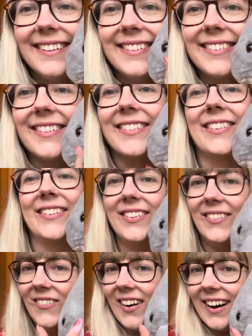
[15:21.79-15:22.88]
It's got such a
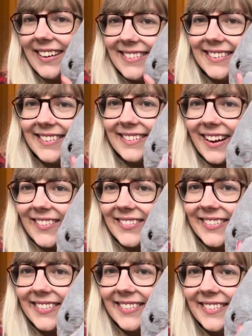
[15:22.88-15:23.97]
wide snout.